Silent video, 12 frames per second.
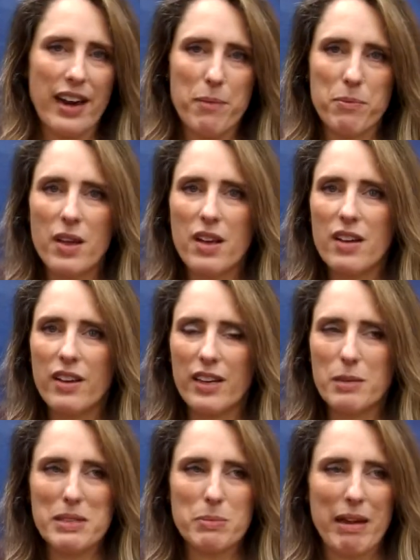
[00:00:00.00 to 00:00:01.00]
I'm going
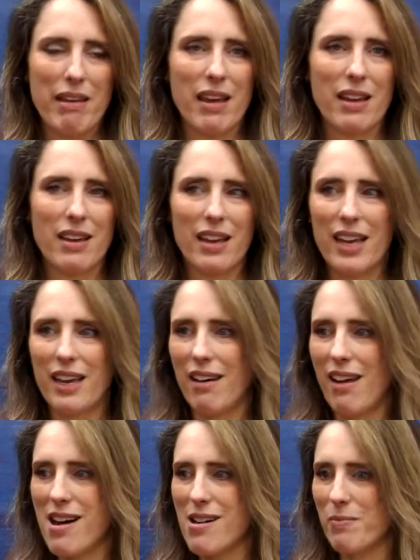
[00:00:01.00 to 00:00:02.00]
to be speaking
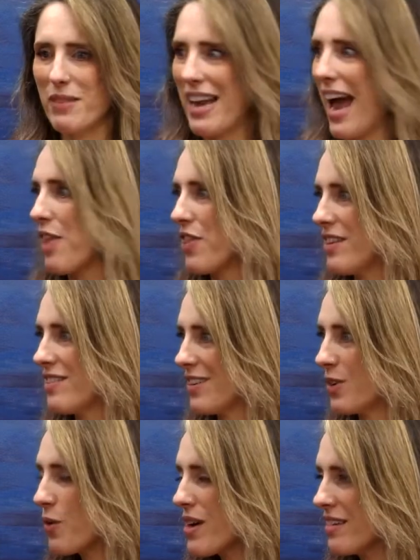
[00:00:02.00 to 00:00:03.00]
in Athens
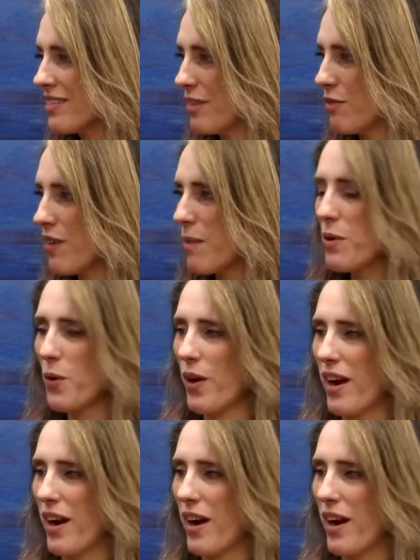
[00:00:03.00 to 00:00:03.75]
and Greece in February.